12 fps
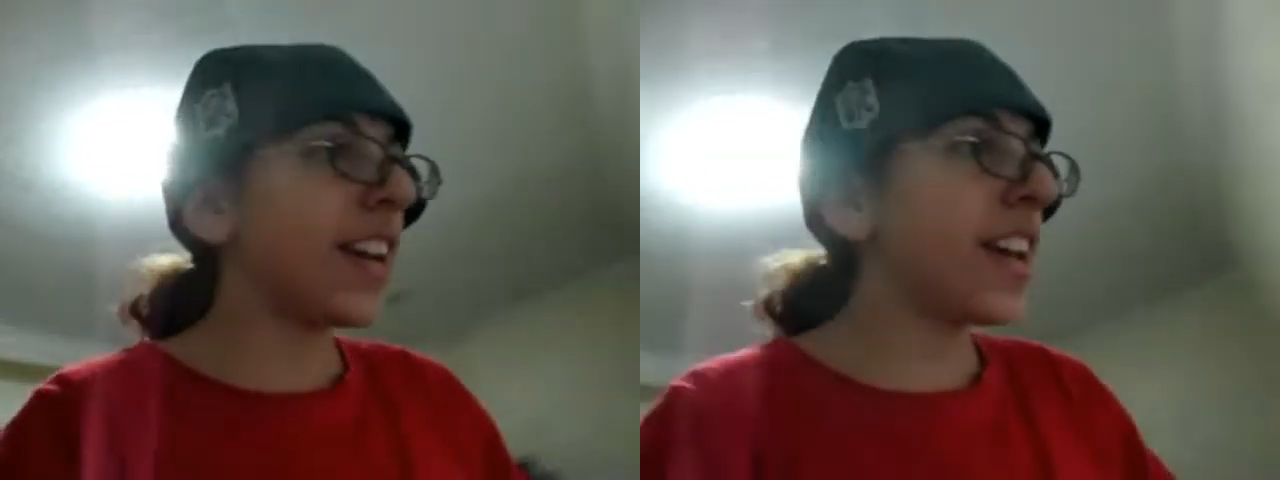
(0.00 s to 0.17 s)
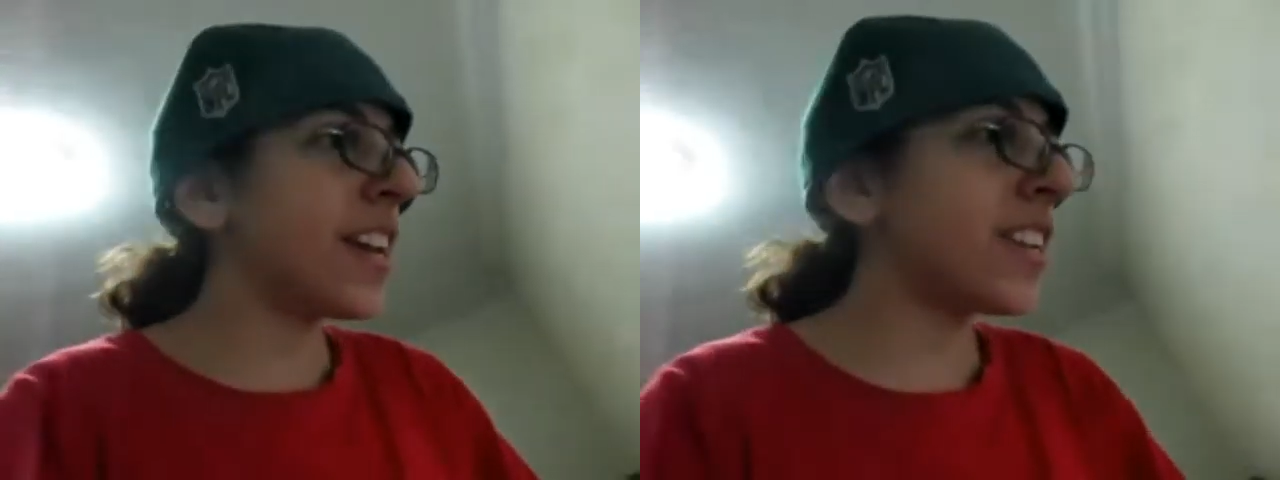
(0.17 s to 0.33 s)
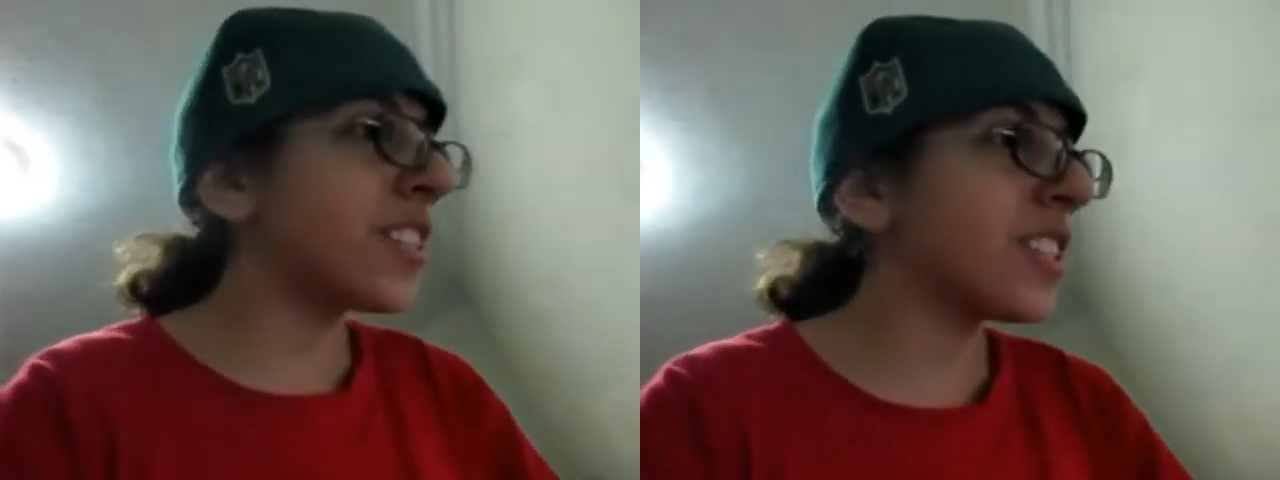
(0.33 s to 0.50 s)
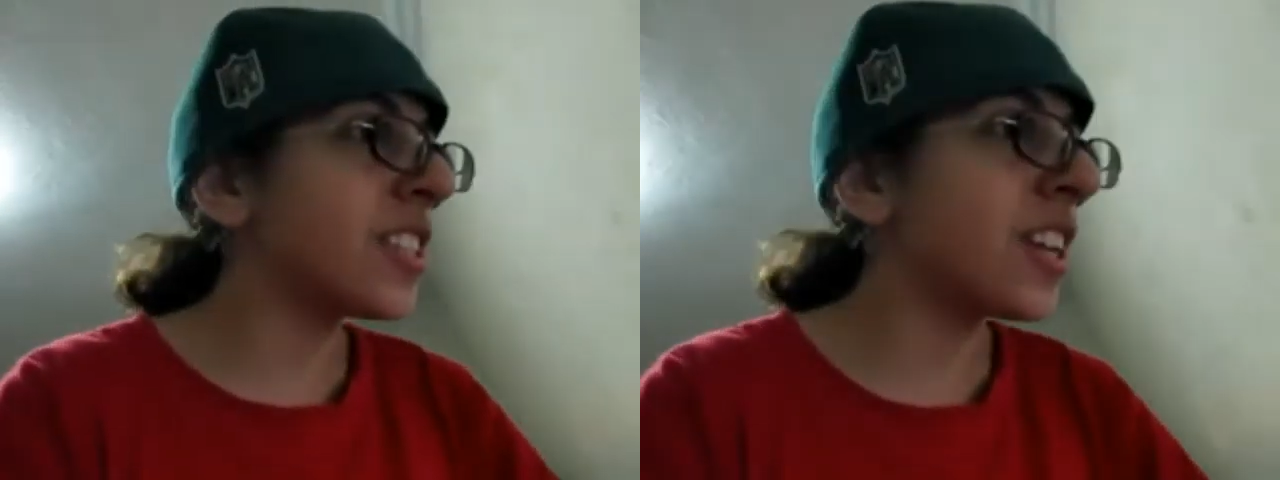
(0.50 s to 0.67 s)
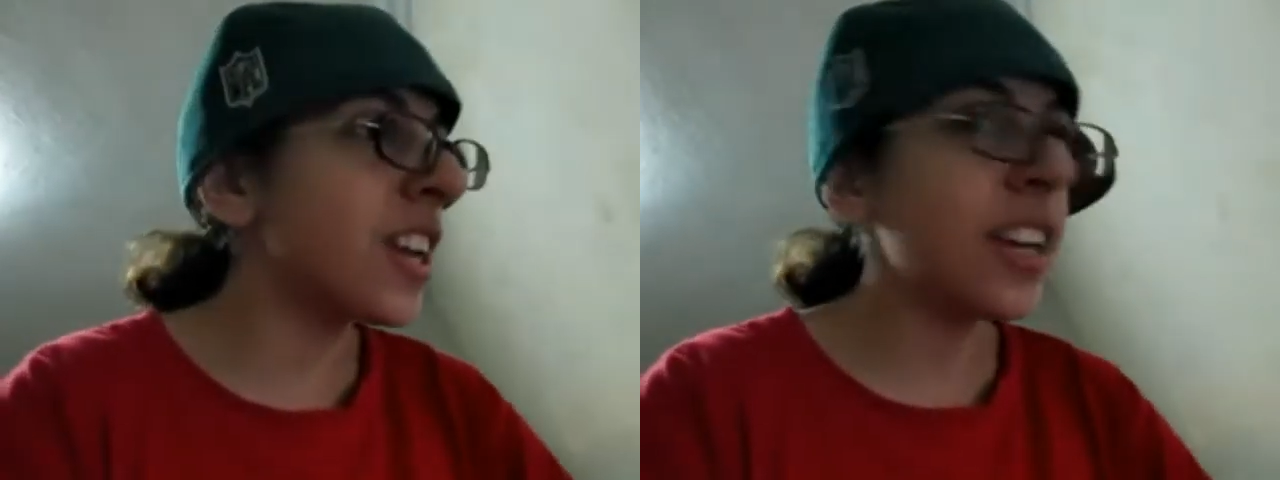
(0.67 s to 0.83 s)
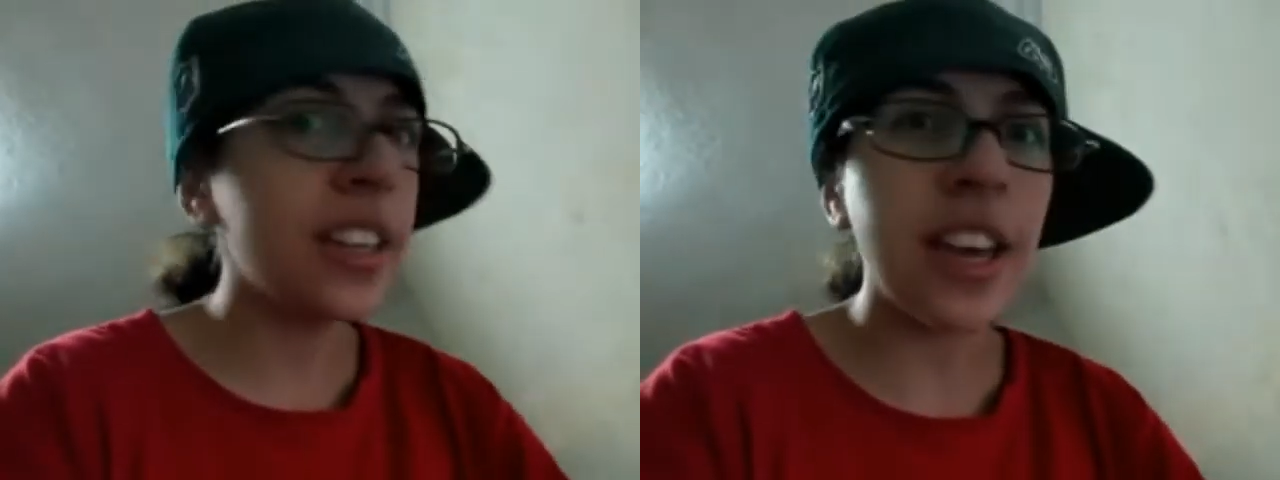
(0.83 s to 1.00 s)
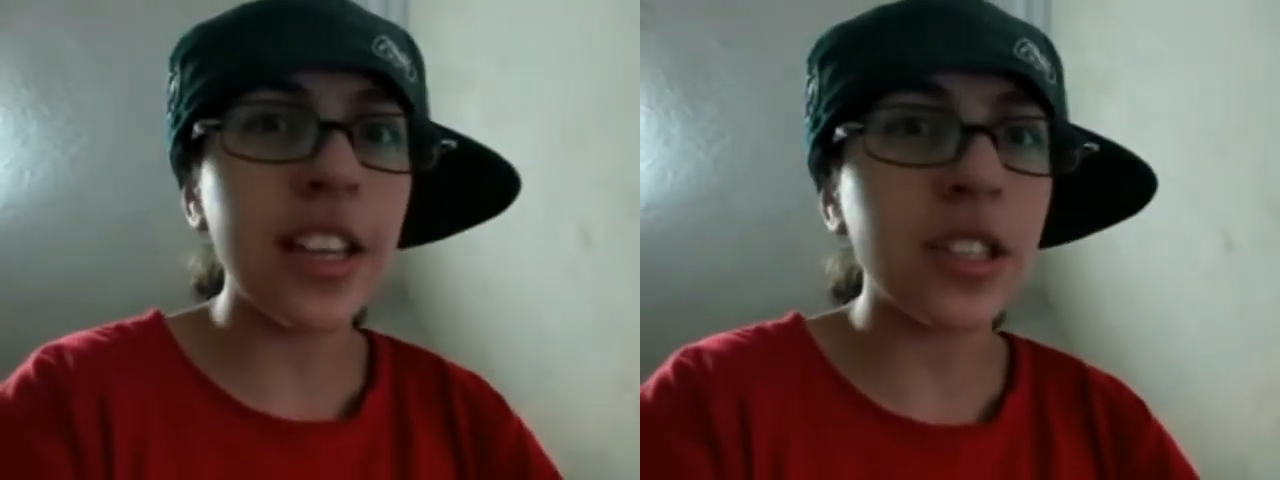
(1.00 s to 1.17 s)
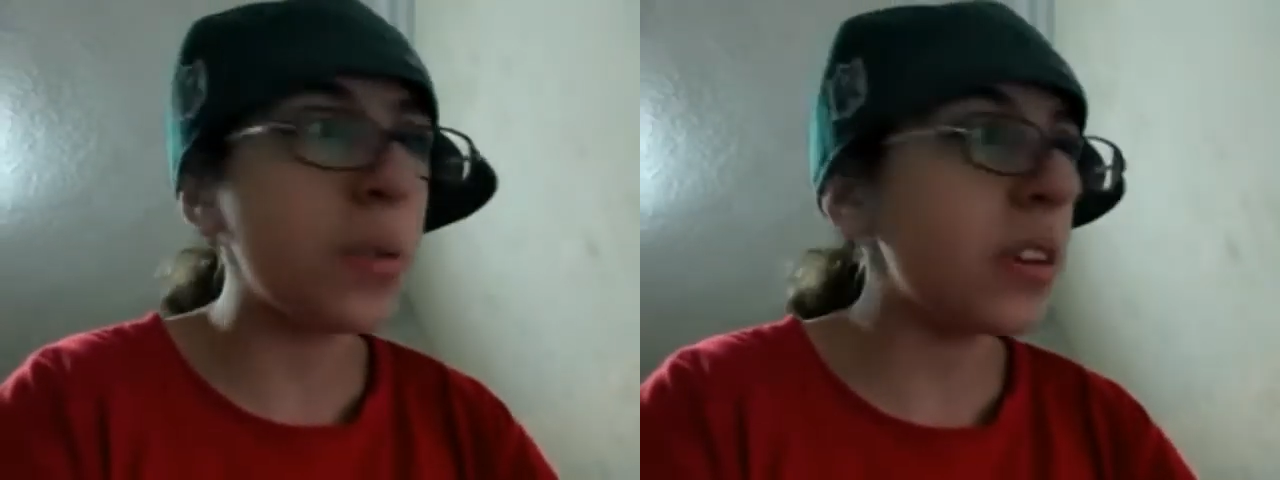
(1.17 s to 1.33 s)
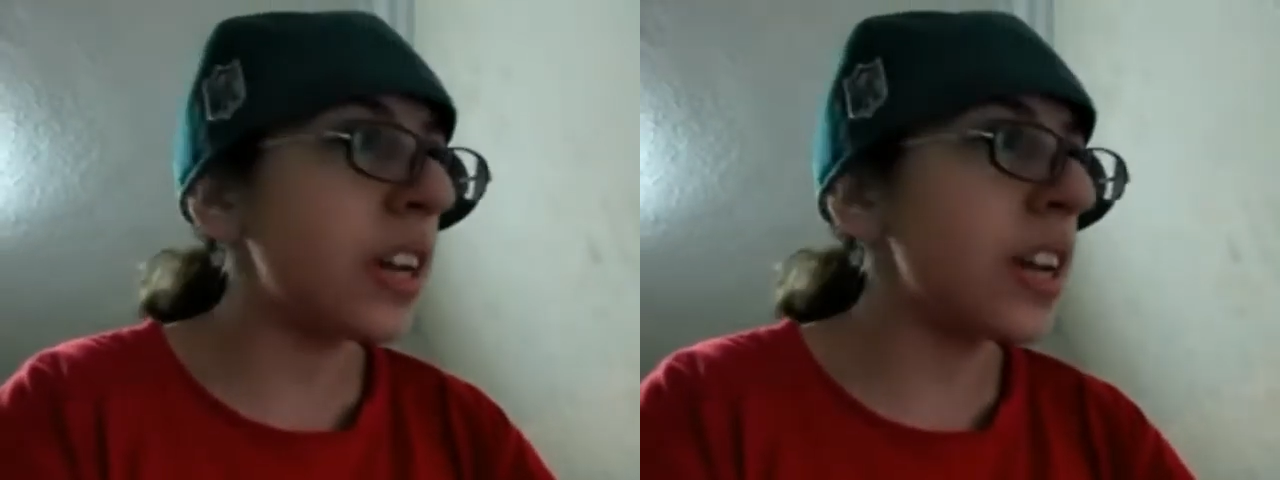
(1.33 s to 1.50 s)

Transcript: is, guess who it